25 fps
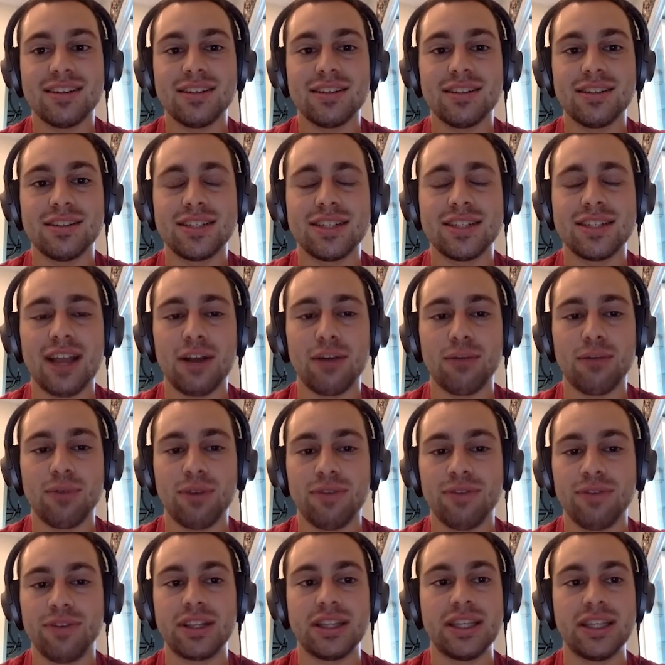
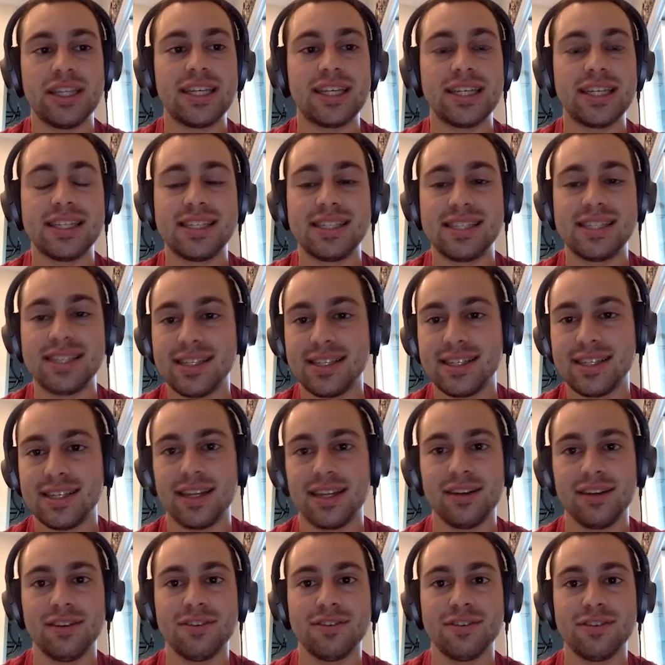terrifically
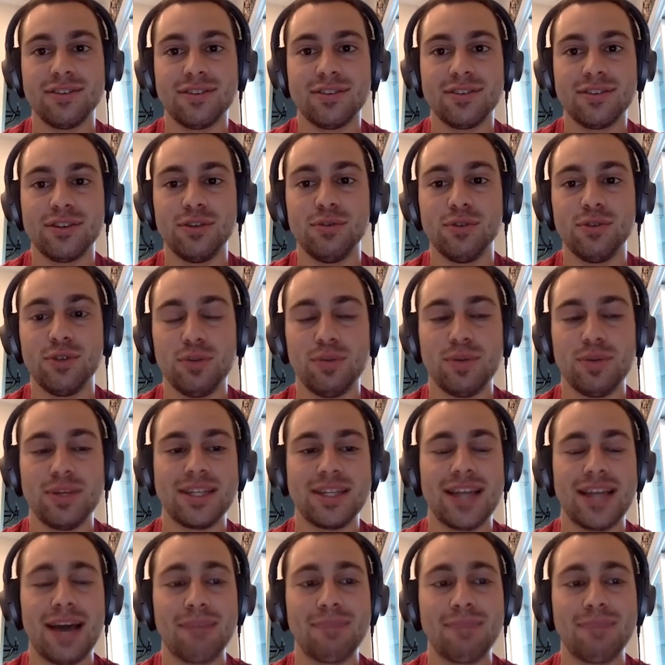consistent. YouTube
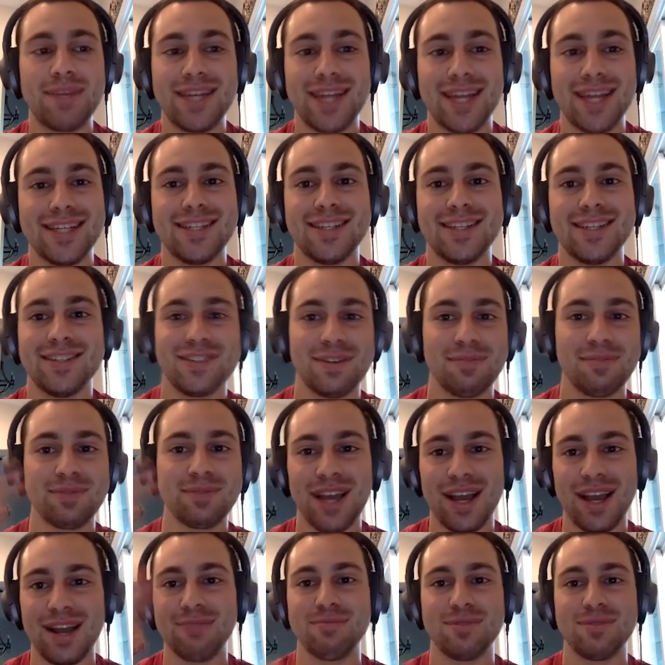has not been nice.
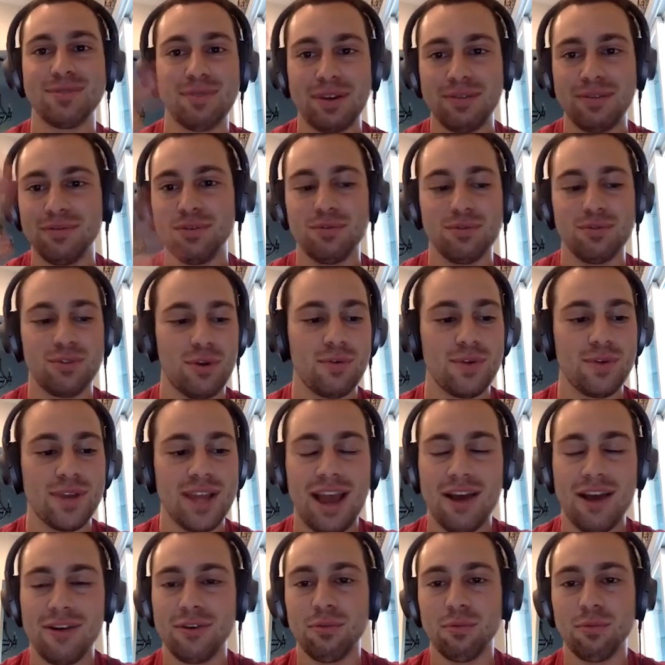Sometimes my views go
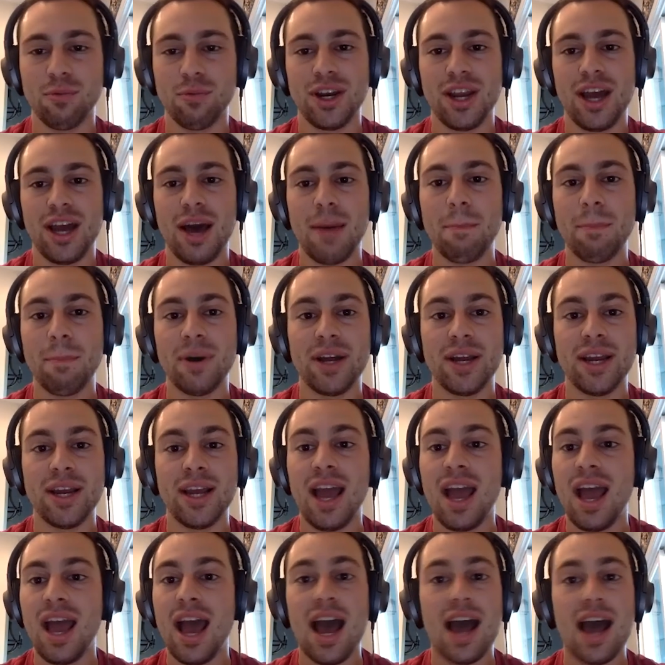down and whatnot, but
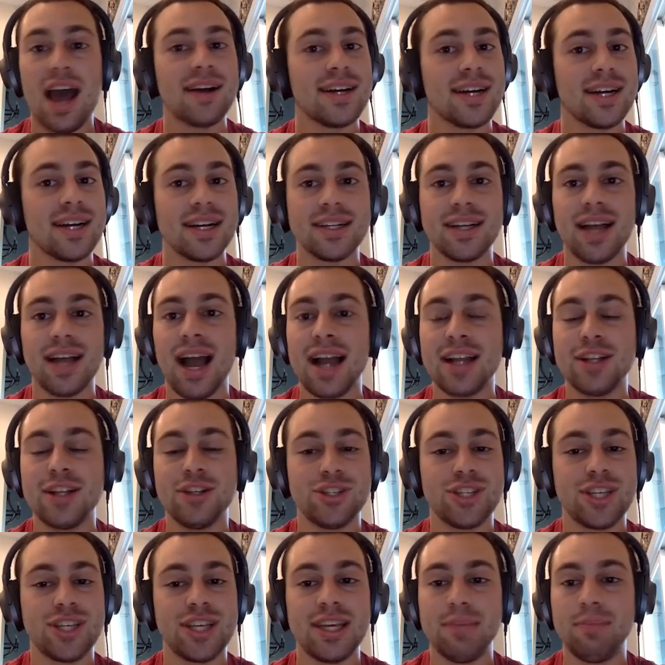I
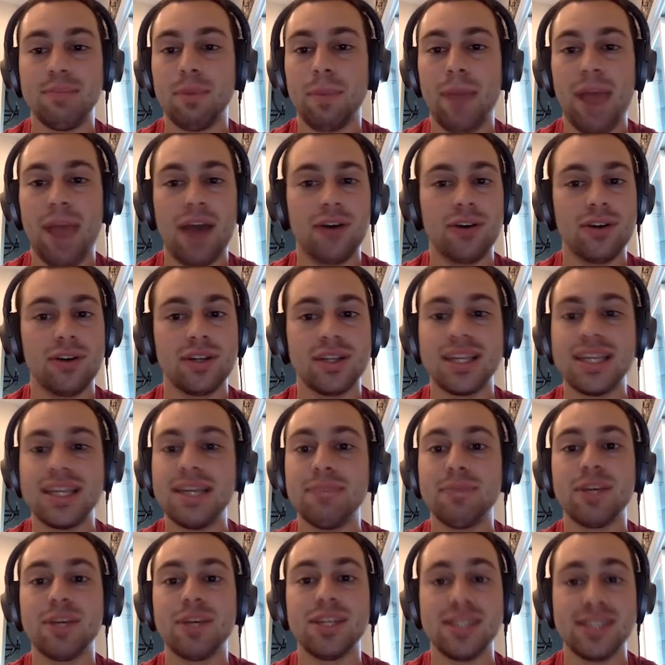just keep them out,
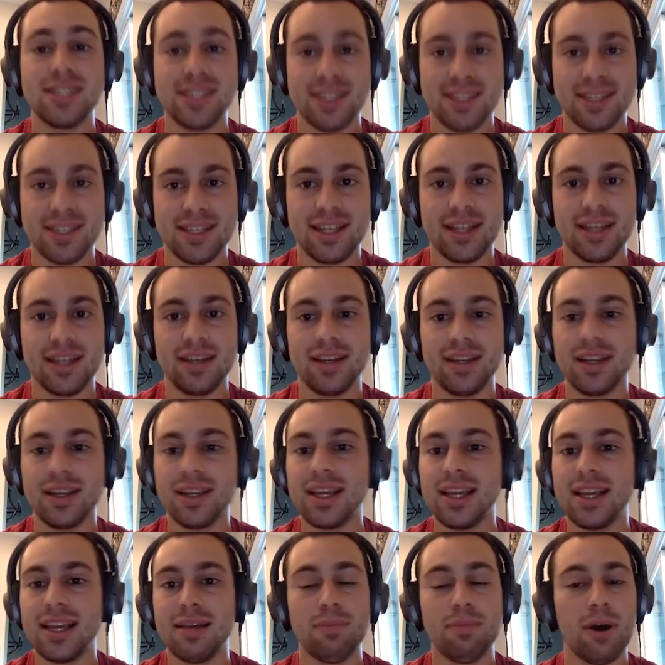keep consistent,
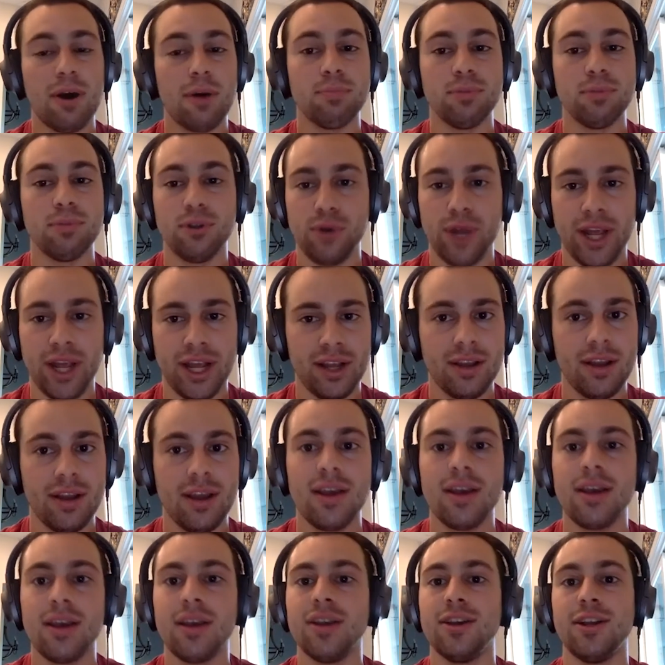keep uploading,
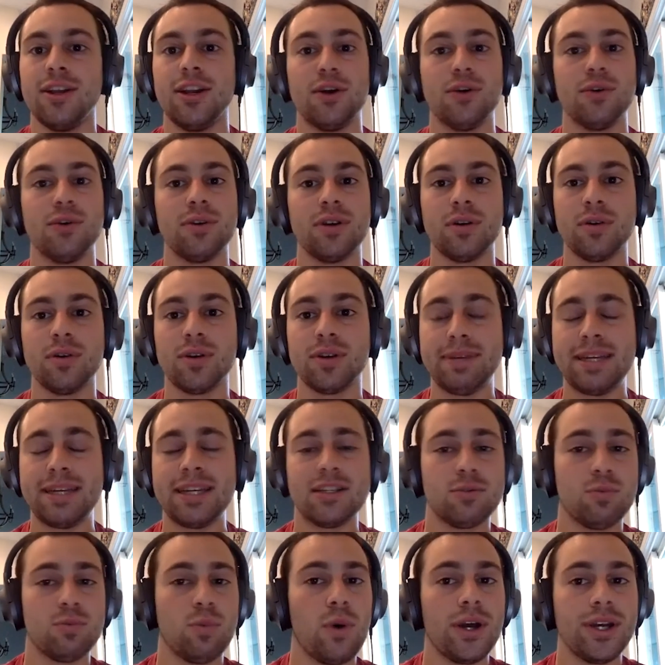
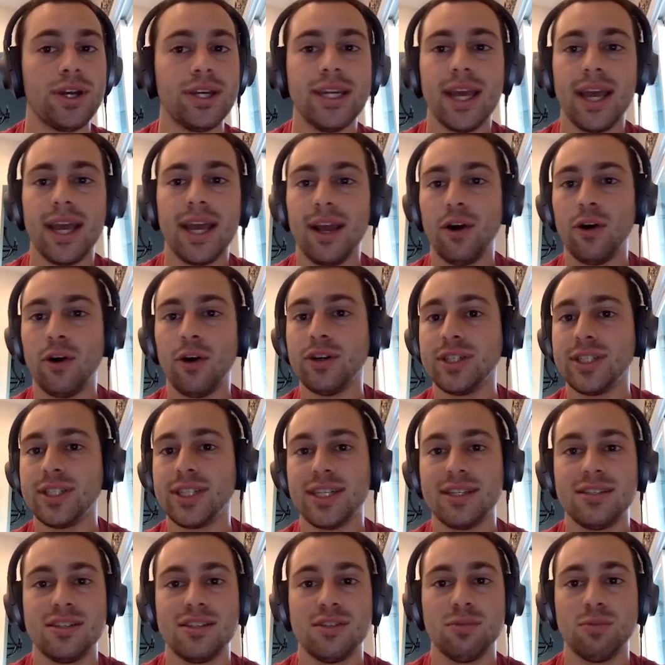because one day all it
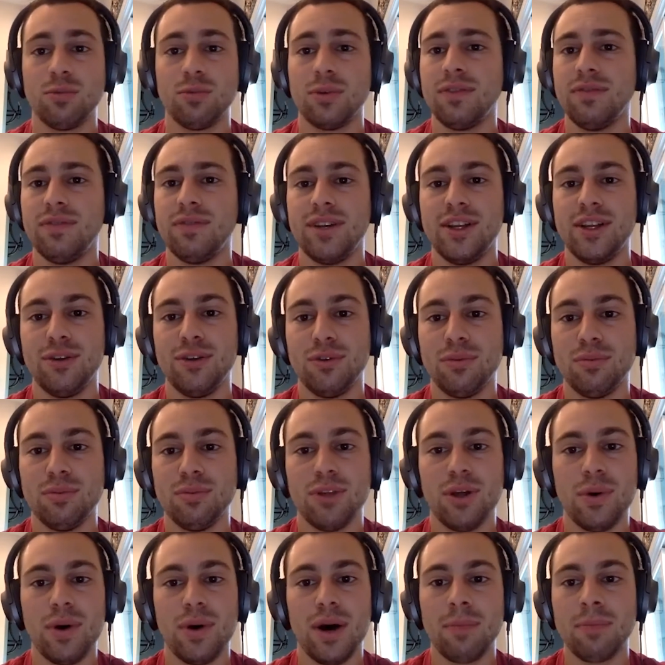takes is one video to
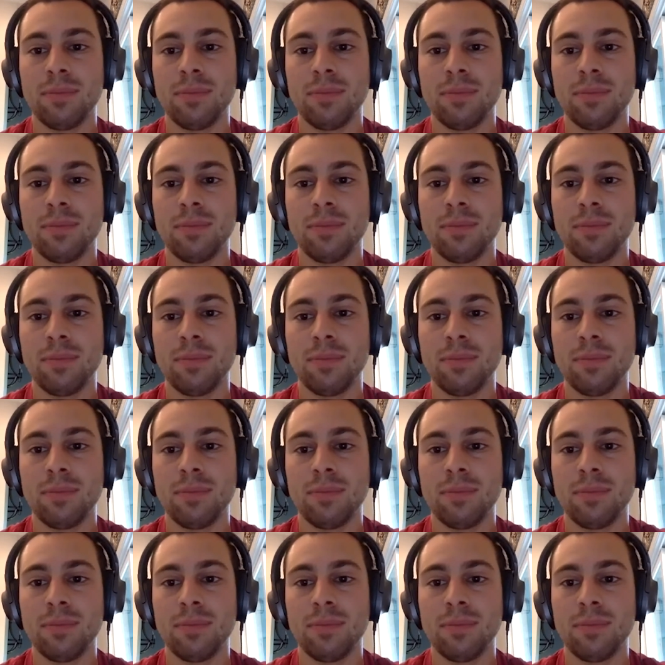blow up